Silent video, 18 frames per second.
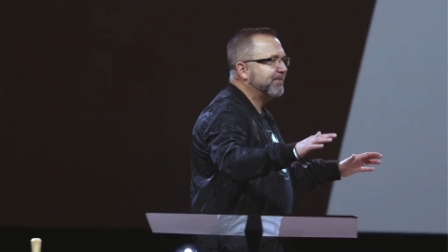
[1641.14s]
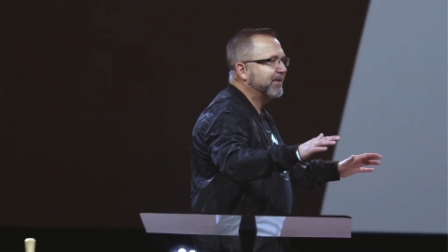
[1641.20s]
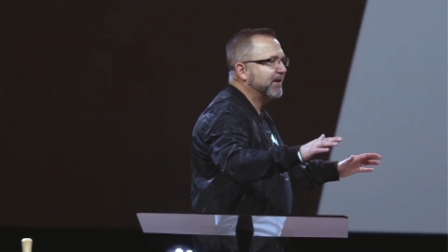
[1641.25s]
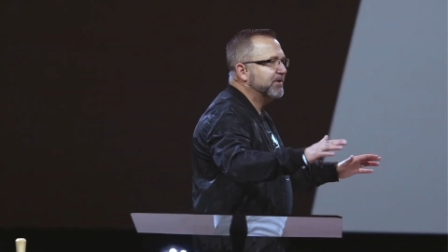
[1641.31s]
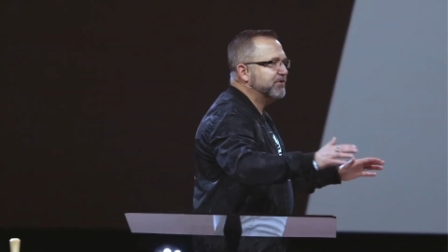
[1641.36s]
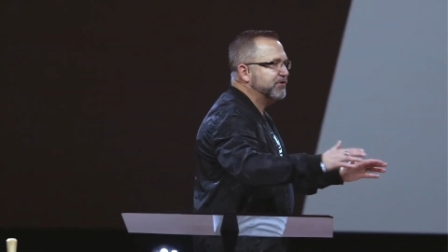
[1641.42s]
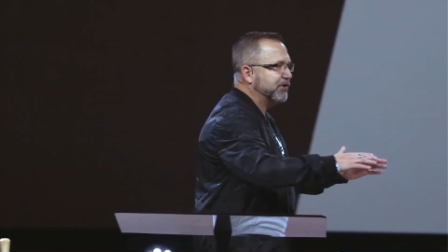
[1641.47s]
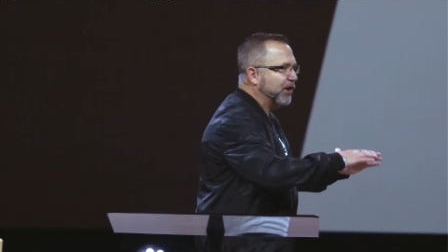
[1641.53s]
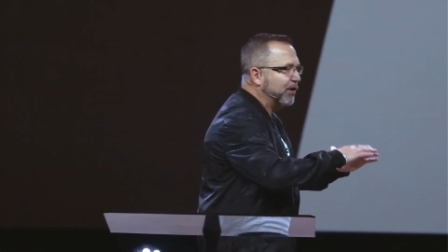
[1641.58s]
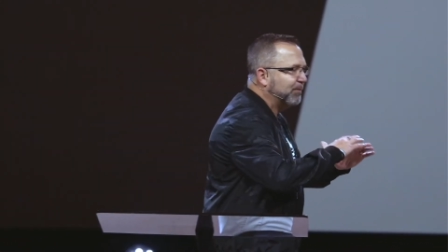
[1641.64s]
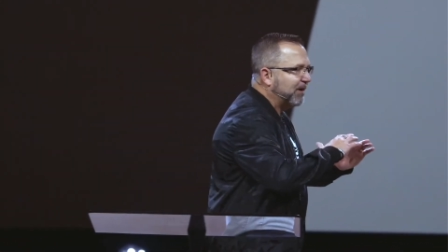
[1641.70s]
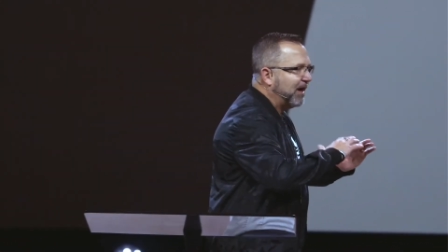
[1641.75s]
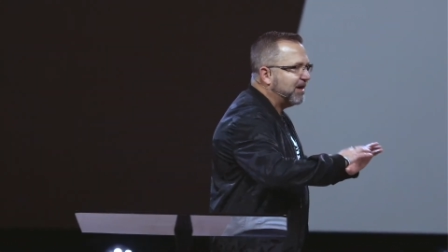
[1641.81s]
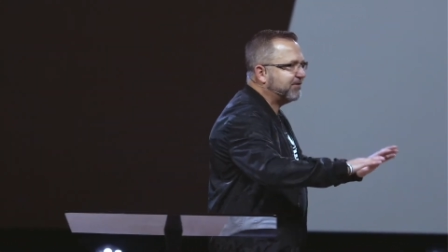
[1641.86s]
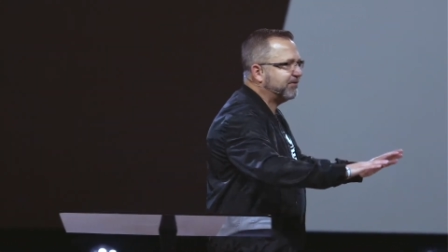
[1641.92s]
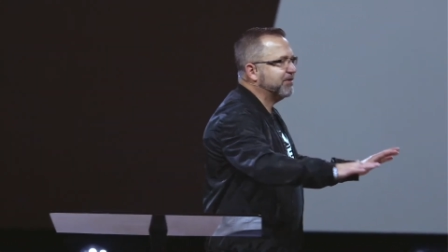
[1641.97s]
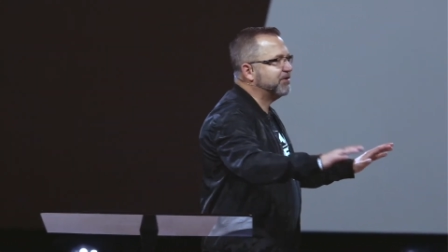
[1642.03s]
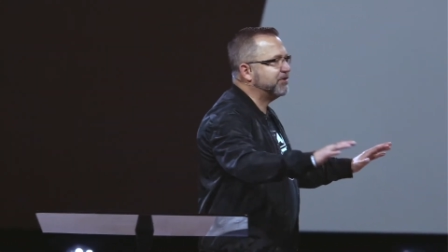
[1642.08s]
Job
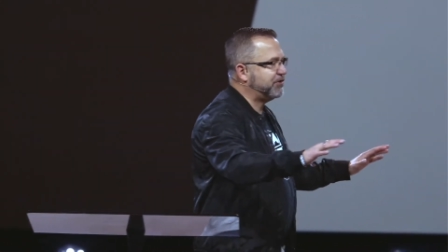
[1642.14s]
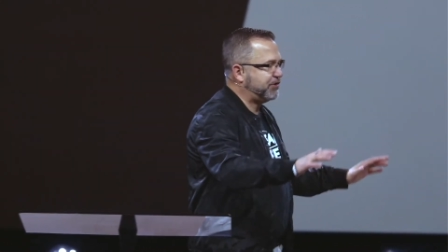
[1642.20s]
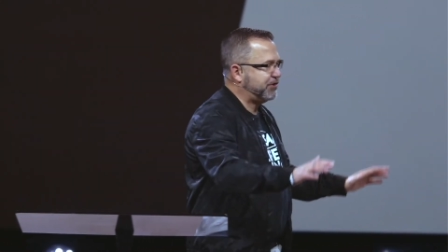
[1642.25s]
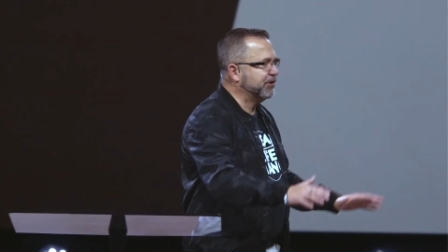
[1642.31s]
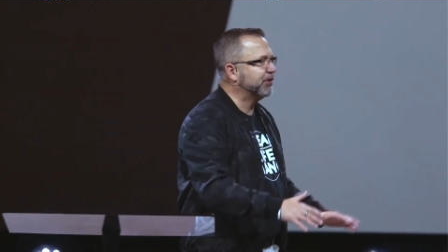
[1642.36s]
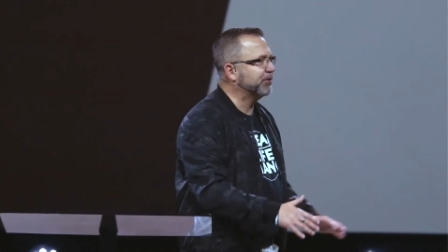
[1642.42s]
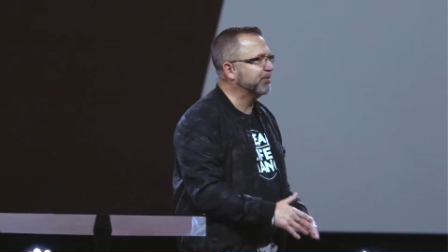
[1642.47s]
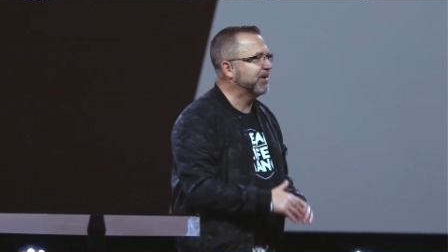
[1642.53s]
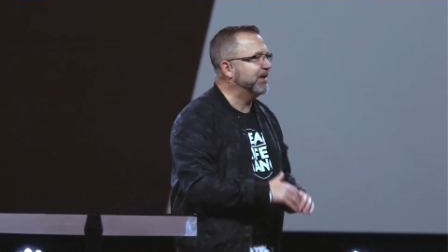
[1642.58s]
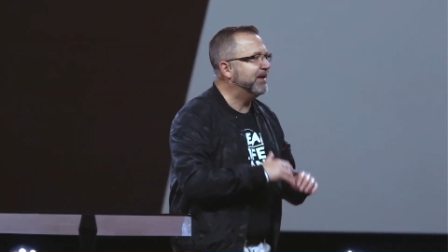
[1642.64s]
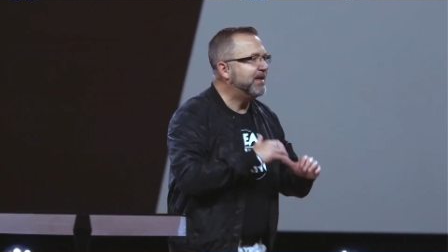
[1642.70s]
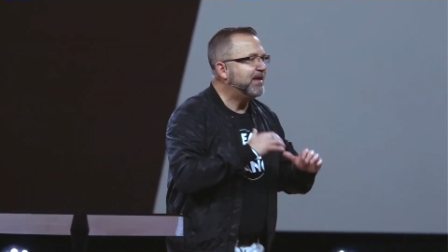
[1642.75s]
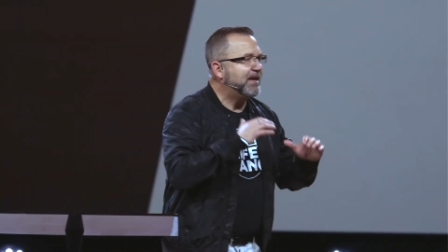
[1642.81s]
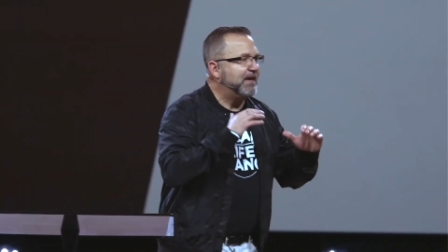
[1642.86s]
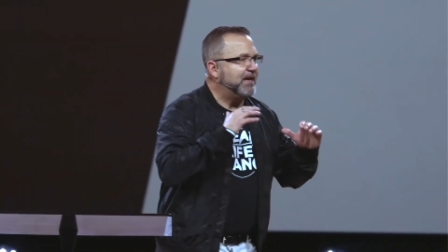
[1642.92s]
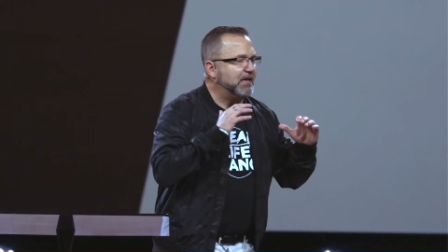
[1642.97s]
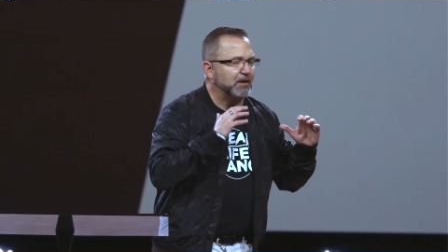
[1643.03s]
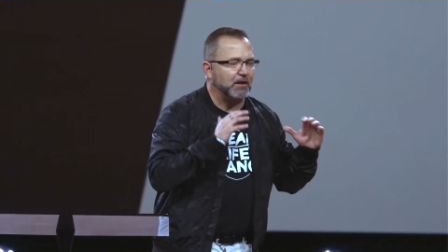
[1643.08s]
lost his children,
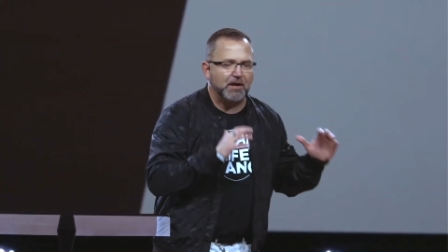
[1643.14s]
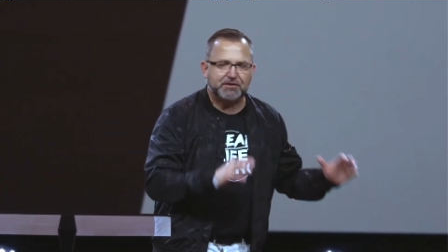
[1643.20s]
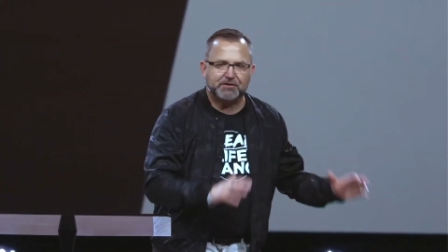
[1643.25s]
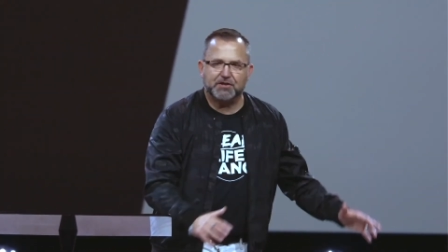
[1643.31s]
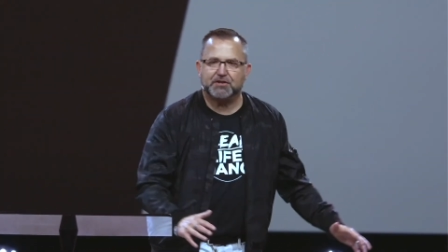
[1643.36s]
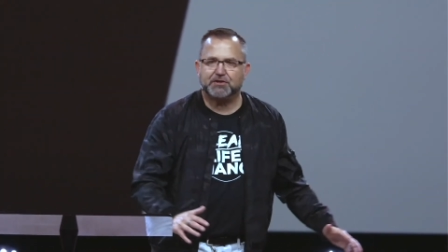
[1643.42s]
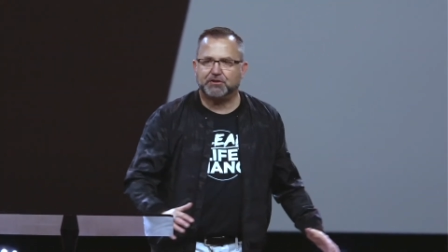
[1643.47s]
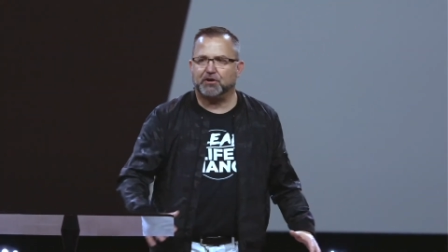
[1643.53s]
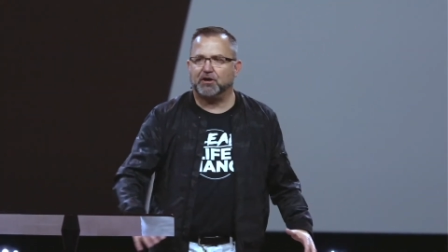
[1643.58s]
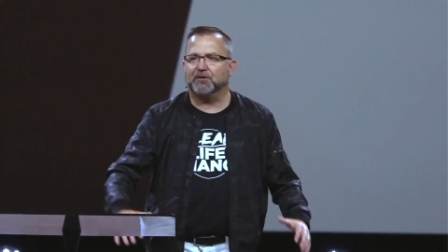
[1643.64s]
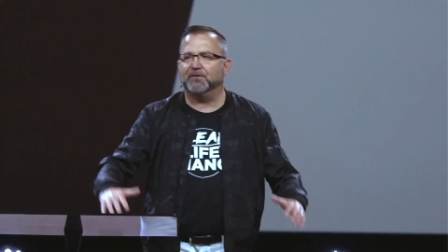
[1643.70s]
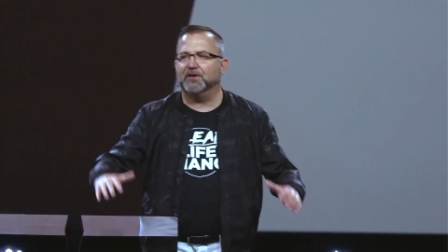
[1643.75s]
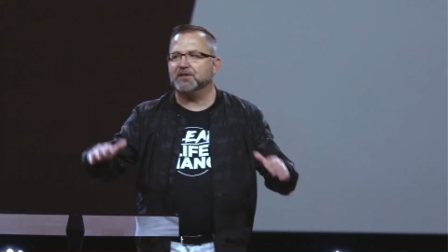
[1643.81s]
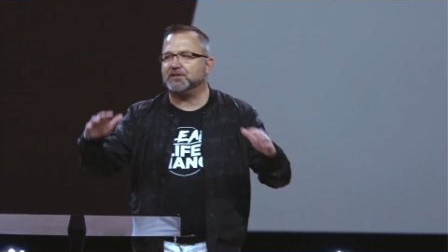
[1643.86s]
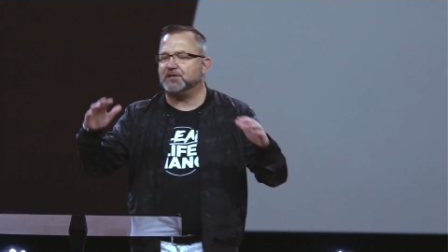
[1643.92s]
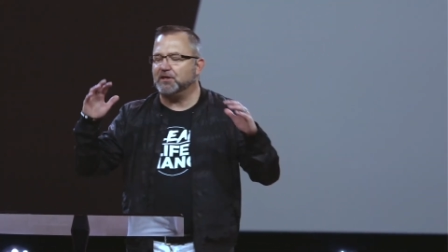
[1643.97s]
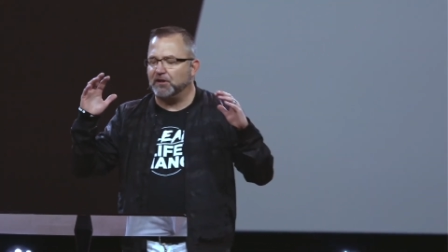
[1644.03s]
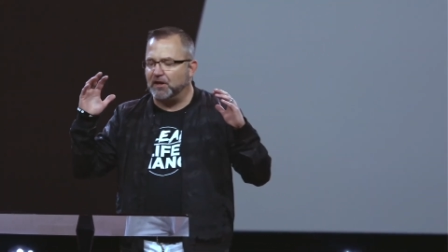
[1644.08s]
he lost his
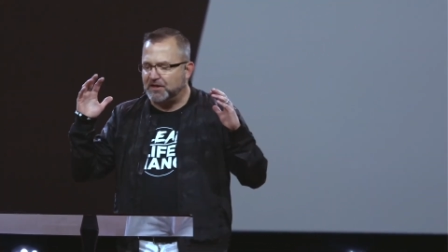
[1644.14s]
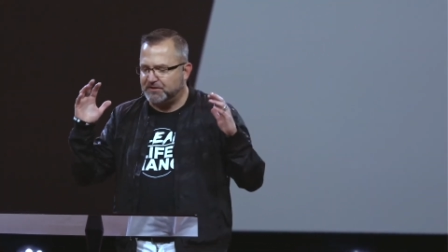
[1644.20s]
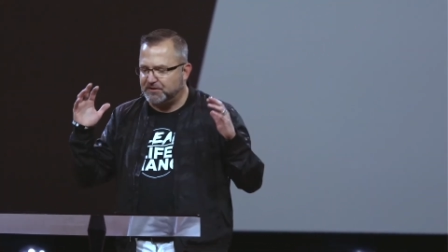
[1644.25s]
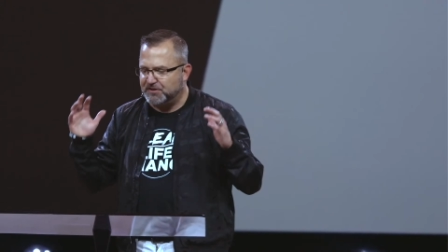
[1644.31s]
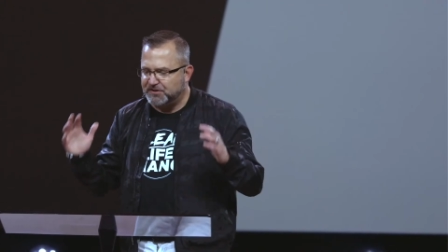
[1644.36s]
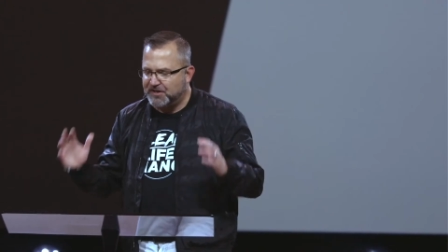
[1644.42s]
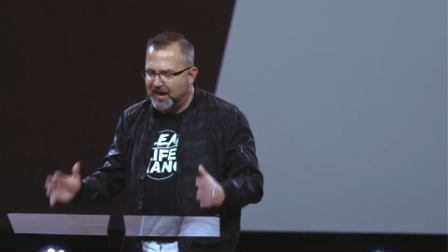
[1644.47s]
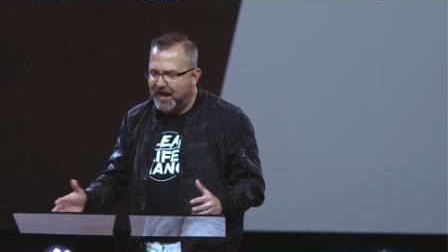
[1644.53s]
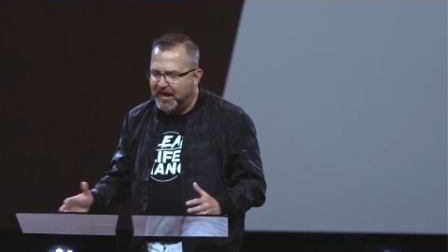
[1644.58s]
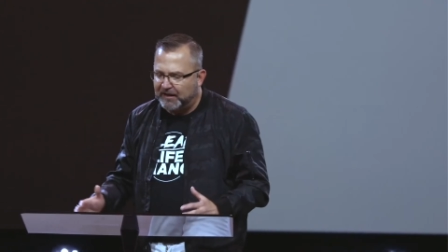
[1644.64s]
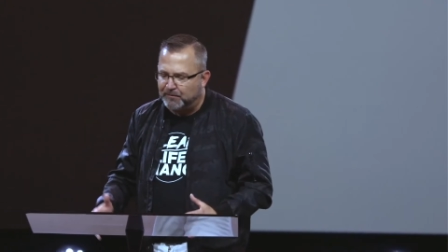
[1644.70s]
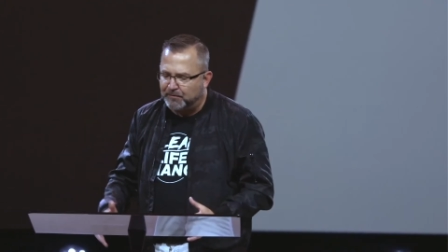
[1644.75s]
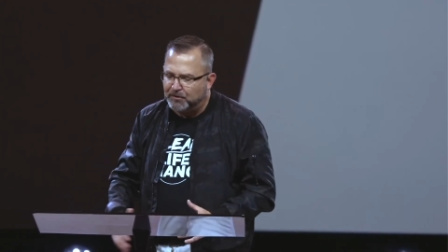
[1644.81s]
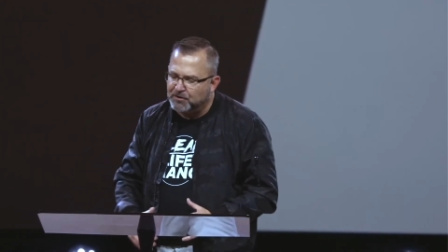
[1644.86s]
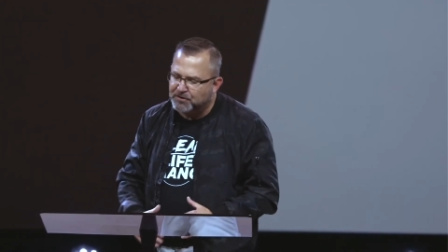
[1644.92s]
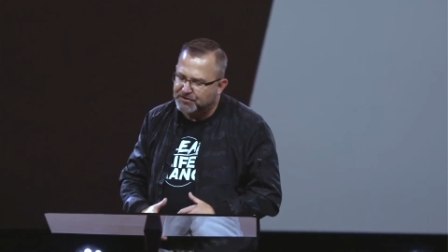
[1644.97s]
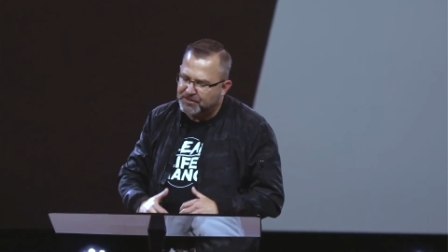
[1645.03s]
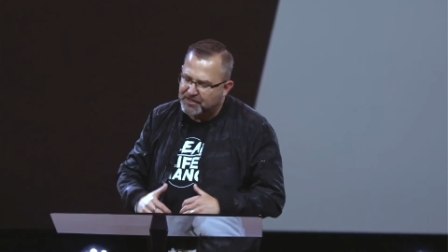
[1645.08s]
servants, he lost his
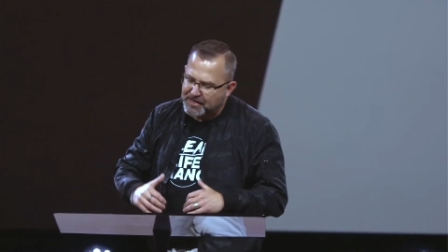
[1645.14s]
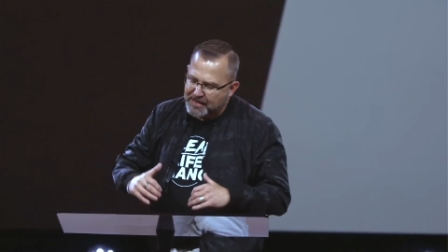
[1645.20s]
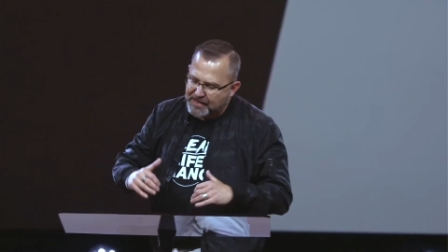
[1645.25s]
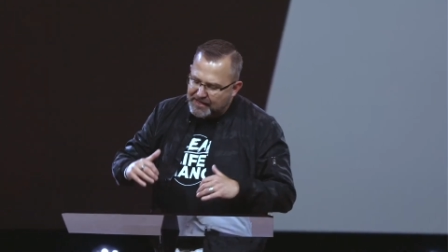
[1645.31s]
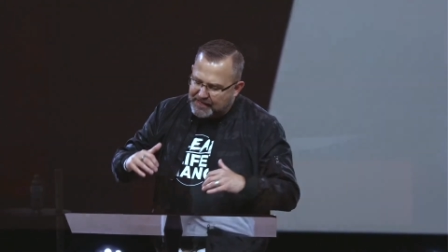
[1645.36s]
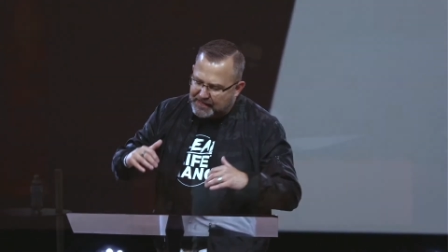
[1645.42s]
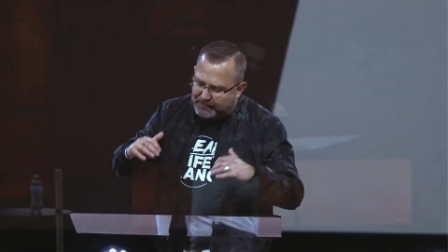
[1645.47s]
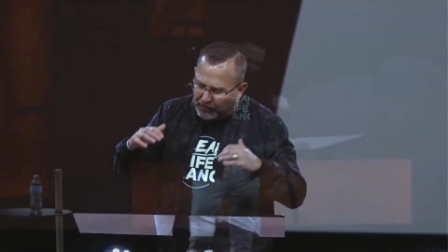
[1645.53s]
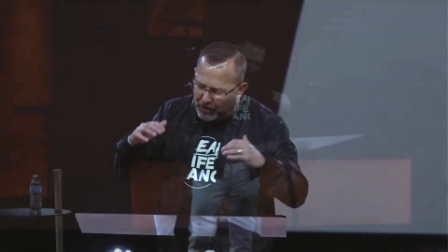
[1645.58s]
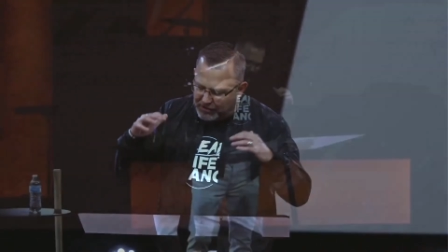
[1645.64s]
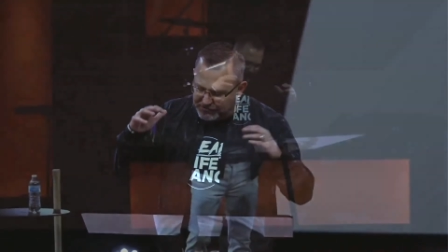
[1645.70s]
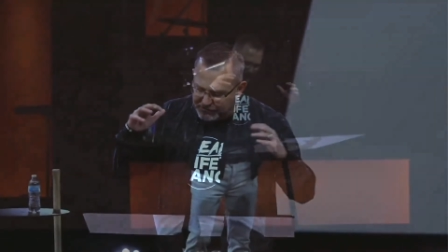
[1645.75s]
animals, he lost